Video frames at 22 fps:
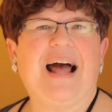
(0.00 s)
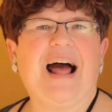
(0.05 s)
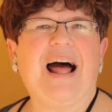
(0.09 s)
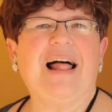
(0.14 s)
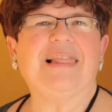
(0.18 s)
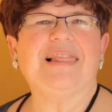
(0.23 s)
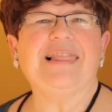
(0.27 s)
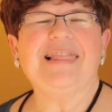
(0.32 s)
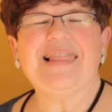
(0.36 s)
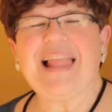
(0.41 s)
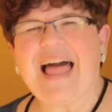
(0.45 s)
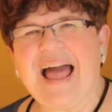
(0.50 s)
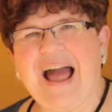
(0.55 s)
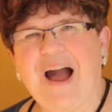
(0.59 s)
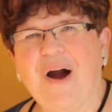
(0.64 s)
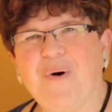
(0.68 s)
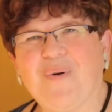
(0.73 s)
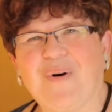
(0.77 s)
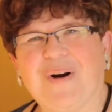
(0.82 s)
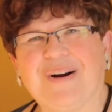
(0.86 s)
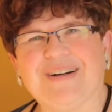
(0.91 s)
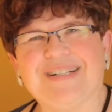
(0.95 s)

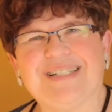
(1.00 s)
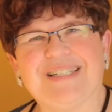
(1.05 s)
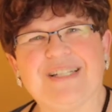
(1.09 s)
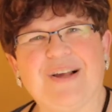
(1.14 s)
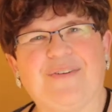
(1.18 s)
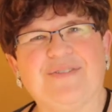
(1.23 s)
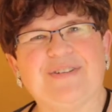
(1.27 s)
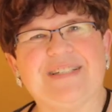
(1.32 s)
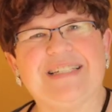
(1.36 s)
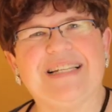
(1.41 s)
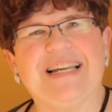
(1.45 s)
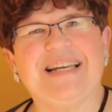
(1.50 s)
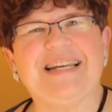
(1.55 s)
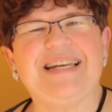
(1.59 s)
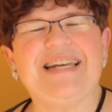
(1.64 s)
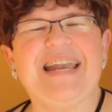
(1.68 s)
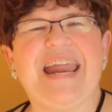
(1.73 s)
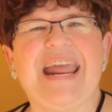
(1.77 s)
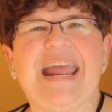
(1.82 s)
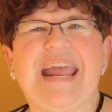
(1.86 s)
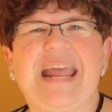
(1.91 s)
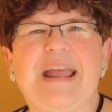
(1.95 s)
allow ourselves to
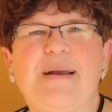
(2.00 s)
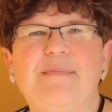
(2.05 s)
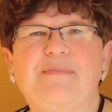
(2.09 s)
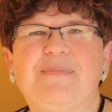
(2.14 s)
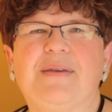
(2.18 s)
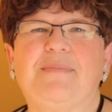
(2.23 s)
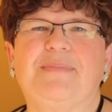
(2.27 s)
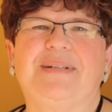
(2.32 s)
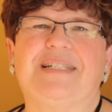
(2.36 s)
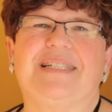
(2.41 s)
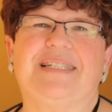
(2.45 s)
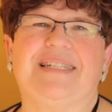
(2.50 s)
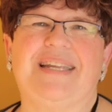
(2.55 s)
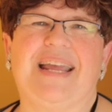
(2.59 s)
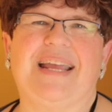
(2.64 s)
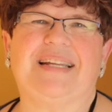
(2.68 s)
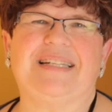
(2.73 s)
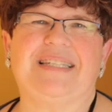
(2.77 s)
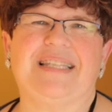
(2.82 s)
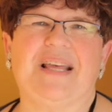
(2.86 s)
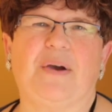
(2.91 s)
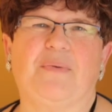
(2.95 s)
name the
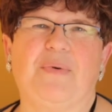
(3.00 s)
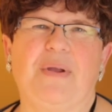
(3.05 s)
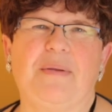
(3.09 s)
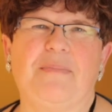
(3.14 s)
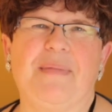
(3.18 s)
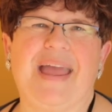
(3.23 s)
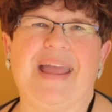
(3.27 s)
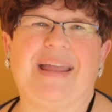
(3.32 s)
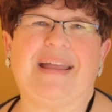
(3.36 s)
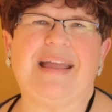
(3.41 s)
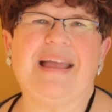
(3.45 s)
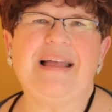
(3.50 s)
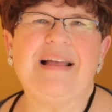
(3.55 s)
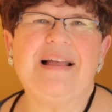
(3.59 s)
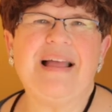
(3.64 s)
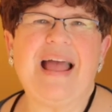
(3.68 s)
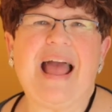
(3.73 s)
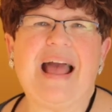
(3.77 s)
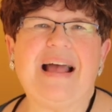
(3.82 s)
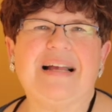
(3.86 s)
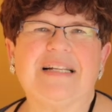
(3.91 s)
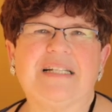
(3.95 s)
mistakes that we make
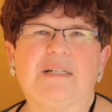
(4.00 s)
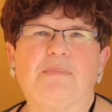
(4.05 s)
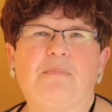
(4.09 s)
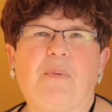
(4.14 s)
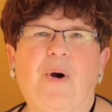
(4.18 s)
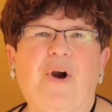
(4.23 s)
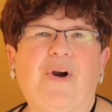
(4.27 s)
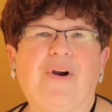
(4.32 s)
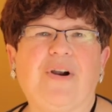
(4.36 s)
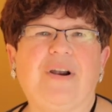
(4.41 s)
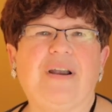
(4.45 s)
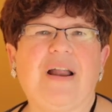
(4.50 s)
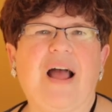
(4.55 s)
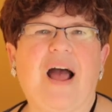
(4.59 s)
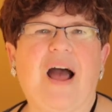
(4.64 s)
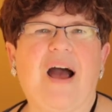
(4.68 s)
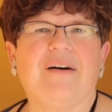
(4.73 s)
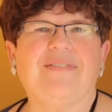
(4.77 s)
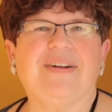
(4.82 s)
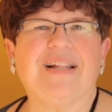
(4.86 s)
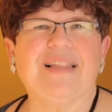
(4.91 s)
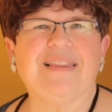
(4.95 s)
as part
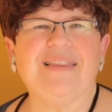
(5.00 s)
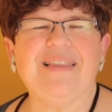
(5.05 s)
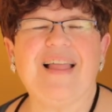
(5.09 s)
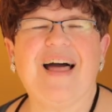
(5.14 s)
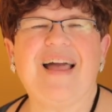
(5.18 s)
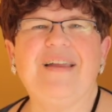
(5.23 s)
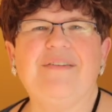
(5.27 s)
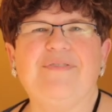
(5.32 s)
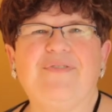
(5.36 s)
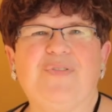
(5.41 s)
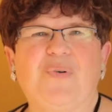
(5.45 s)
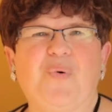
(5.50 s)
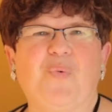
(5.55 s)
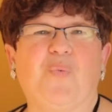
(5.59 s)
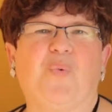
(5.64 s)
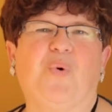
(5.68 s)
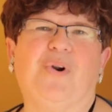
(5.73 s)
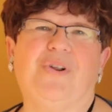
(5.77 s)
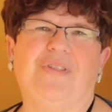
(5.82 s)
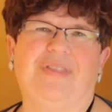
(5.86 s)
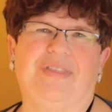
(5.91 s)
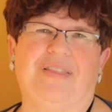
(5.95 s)
of a life
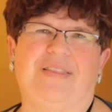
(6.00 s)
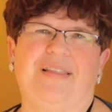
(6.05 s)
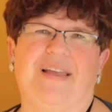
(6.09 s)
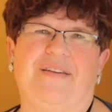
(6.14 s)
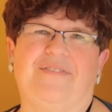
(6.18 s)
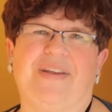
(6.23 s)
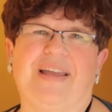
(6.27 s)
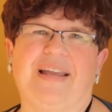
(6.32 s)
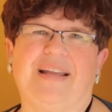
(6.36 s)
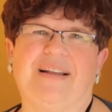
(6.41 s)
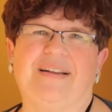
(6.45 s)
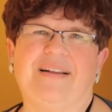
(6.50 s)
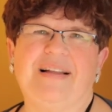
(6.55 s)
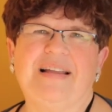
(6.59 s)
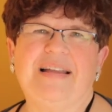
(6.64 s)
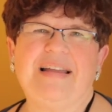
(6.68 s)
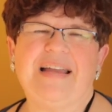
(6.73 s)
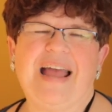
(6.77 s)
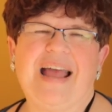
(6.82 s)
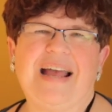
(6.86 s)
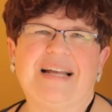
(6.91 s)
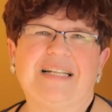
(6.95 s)
worth living,
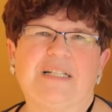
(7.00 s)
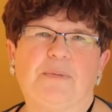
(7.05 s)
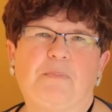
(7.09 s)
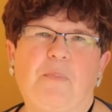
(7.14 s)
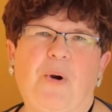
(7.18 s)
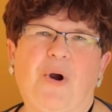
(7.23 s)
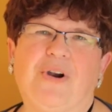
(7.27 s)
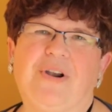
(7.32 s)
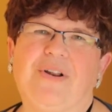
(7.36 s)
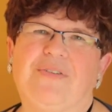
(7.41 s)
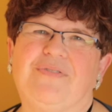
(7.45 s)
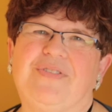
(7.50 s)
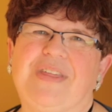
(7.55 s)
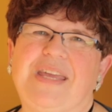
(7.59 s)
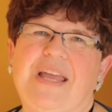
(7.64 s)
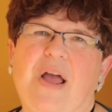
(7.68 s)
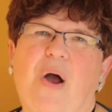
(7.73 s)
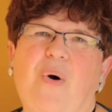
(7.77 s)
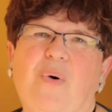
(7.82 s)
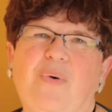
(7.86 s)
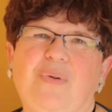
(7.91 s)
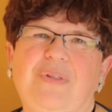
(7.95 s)
as part of
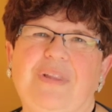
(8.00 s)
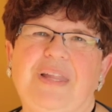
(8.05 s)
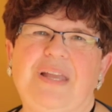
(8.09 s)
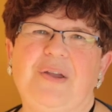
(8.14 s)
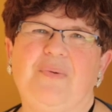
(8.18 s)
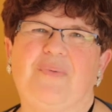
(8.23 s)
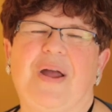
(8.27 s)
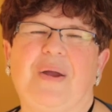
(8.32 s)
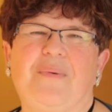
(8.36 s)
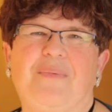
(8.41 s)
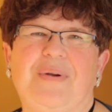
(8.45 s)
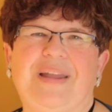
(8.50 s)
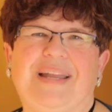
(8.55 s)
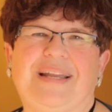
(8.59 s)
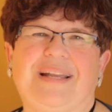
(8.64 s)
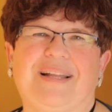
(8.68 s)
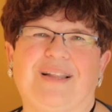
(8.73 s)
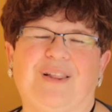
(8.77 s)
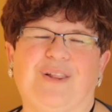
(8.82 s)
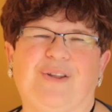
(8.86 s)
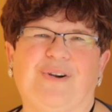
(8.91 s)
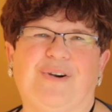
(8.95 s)
the only way we
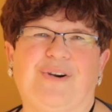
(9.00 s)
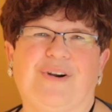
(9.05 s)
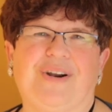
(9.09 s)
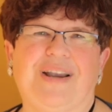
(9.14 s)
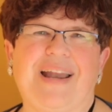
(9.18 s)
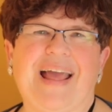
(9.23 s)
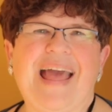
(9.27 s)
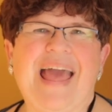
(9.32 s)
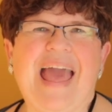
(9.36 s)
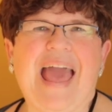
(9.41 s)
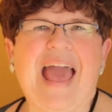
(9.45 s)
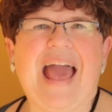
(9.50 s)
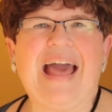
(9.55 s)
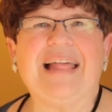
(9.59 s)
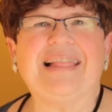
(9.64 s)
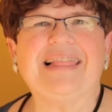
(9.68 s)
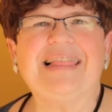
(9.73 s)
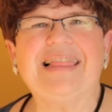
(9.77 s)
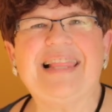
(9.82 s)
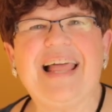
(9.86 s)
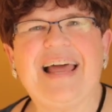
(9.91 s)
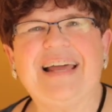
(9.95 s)
can learn,
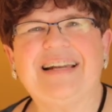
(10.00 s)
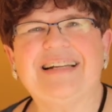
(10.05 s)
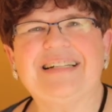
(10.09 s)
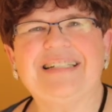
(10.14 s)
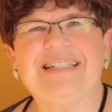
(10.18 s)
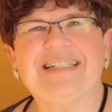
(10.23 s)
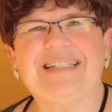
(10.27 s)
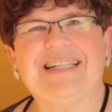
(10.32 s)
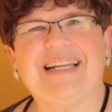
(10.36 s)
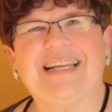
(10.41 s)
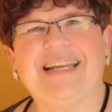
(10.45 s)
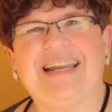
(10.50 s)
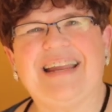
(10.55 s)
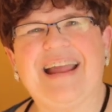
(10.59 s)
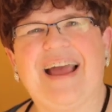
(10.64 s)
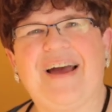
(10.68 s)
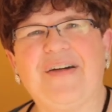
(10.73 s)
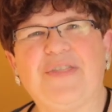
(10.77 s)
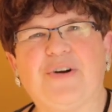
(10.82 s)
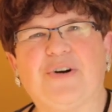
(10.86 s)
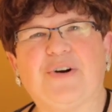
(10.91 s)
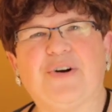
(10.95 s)
and let us
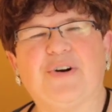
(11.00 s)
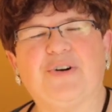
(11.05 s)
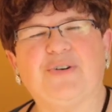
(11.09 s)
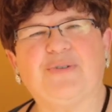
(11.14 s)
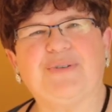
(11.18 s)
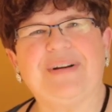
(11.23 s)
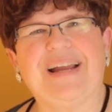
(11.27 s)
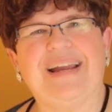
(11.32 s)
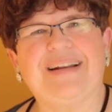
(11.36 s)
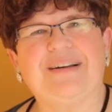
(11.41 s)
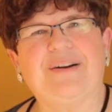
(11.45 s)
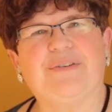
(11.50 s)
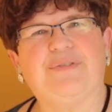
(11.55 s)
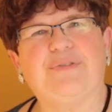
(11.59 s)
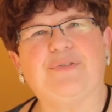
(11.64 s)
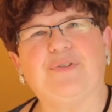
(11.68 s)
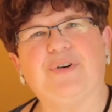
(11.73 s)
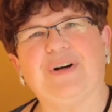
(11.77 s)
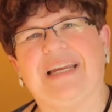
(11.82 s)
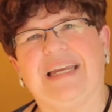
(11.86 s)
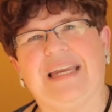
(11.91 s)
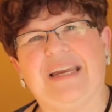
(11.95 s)
together create a
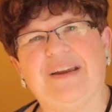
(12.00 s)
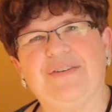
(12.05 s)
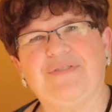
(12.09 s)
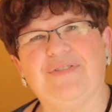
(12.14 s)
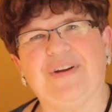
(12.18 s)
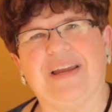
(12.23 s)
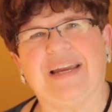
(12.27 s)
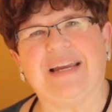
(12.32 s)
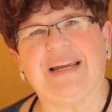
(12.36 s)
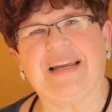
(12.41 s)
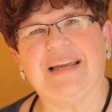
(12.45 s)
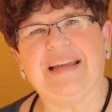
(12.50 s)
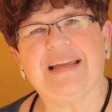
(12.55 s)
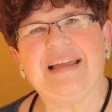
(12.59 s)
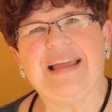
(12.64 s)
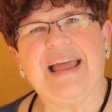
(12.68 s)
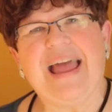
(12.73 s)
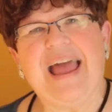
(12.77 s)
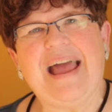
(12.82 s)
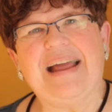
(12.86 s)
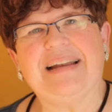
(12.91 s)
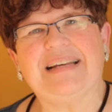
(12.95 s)
forgiving
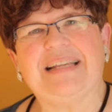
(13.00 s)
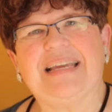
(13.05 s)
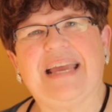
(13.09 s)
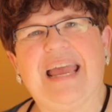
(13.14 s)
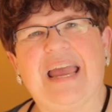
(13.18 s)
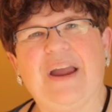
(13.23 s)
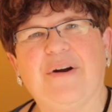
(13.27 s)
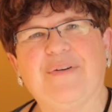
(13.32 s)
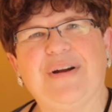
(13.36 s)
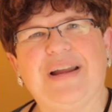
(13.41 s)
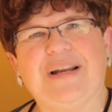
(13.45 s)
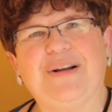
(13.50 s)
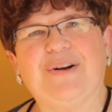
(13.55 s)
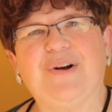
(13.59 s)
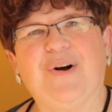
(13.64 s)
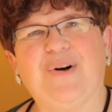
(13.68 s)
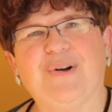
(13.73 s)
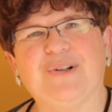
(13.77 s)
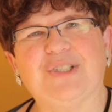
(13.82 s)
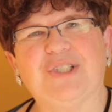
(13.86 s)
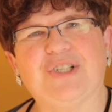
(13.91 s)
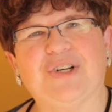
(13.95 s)
and caring
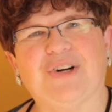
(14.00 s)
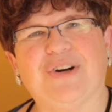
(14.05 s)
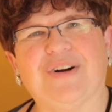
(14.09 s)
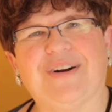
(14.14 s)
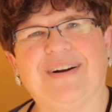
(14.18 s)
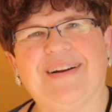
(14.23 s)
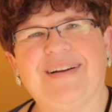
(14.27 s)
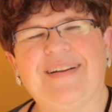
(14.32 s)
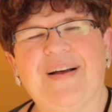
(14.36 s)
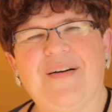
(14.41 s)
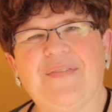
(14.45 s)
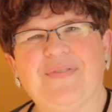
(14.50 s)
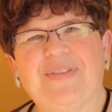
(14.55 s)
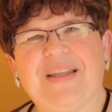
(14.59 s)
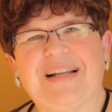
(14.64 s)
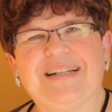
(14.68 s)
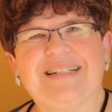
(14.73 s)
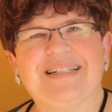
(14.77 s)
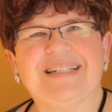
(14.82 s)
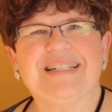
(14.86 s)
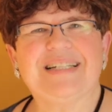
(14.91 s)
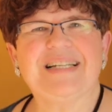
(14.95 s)
culture
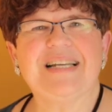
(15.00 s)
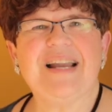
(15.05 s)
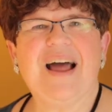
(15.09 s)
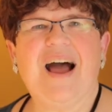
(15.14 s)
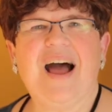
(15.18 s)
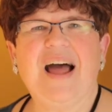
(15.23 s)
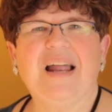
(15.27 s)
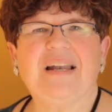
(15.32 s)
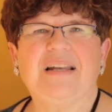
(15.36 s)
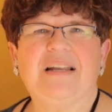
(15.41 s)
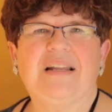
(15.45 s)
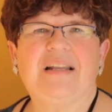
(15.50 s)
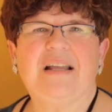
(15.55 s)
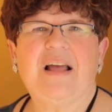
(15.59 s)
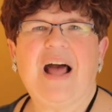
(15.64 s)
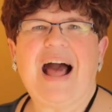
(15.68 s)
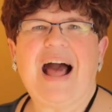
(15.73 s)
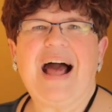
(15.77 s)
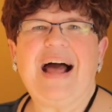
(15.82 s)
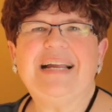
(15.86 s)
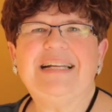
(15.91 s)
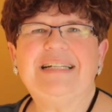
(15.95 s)
that does not
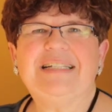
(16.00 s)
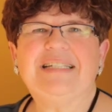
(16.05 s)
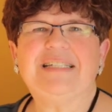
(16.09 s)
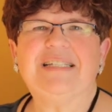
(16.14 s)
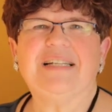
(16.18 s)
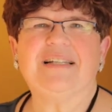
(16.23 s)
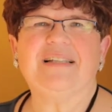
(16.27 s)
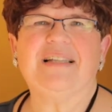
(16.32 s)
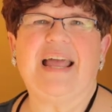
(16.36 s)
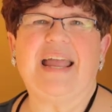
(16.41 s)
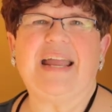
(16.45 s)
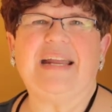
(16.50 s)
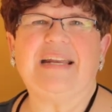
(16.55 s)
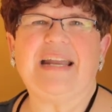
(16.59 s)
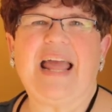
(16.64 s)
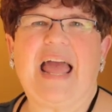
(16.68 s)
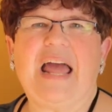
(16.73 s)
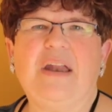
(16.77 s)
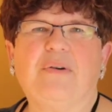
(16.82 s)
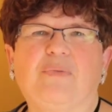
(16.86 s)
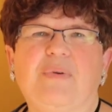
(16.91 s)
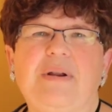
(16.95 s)
isolate
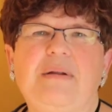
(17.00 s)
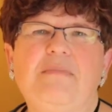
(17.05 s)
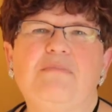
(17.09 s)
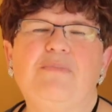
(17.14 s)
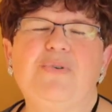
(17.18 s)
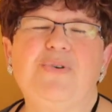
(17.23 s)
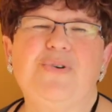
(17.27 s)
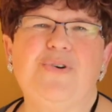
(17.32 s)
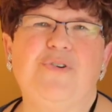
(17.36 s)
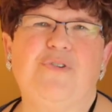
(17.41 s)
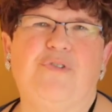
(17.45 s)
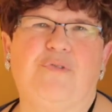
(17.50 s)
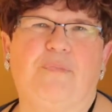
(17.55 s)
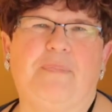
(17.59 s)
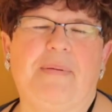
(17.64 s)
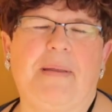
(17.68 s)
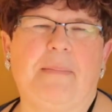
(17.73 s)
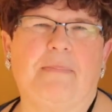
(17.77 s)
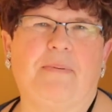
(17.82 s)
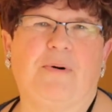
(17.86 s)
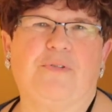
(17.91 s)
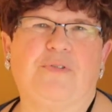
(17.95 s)
and remove
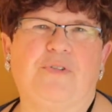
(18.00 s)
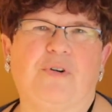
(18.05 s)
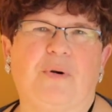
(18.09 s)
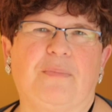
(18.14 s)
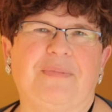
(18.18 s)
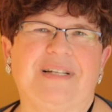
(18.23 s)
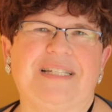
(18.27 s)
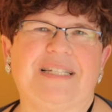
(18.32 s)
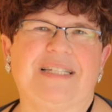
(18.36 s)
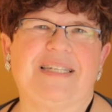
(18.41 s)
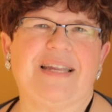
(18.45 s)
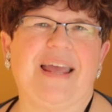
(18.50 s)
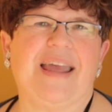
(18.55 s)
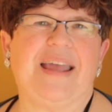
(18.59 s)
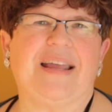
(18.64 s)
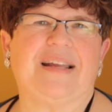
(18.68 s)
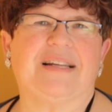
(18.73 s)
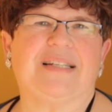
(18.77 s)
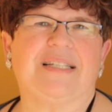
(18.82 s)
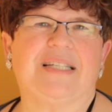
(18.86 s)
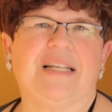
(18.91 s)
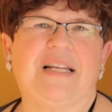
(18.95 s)
people for
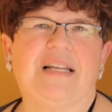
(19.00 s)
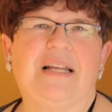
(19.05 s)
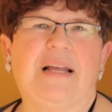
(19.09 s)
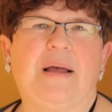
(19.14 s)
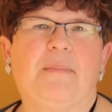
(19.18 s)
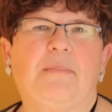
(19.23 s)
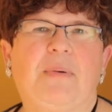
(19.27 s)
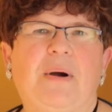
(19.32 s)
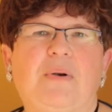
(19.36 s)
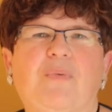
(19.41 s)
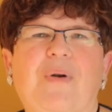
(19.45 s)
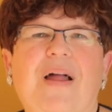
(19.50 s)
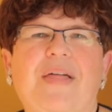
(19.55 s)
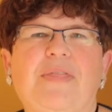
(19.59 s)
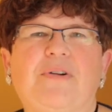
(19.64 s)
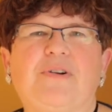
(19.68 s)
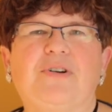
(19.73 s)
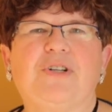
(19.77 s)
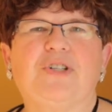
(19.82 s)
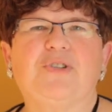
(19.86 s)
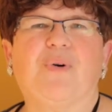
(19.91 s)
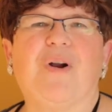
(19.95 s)
mistakes, but
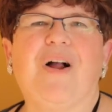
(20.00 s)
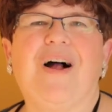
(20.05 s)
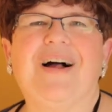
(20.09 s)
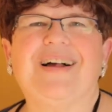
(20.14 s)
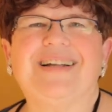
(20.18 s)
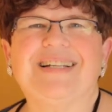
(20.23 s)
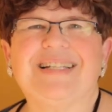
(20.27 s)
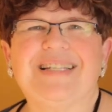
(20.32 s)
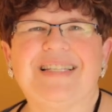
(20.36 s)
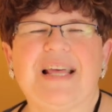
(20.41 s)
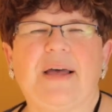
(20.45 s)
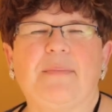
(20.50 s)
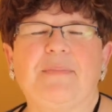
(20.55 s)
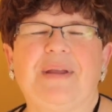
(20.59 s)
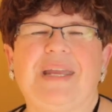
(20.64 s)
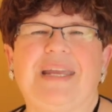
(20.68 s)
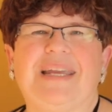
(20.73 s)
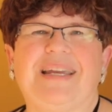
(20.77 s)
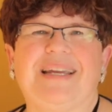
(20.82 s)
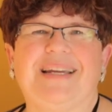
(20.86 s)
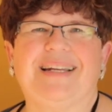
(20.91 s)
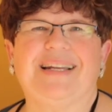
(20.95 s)
rather draws them
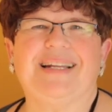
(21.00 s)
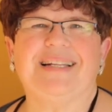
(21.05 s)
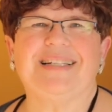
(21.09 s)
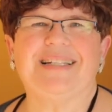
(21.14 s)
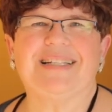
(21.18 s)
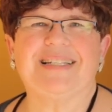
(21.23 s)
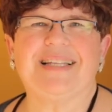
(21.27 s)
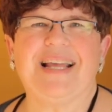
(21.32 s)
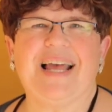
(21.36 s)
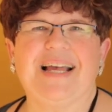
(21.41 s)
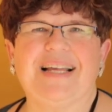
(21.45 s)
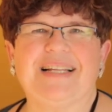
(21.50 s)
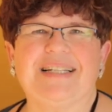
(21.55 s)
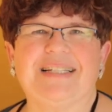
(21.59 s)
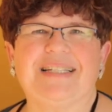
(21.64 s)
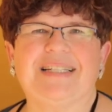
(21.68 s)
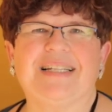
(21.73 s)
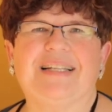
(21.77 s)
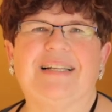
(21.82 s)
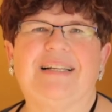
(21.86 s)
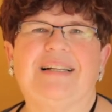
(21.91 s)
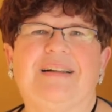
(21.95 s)
in and
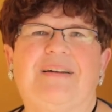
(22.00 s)
says,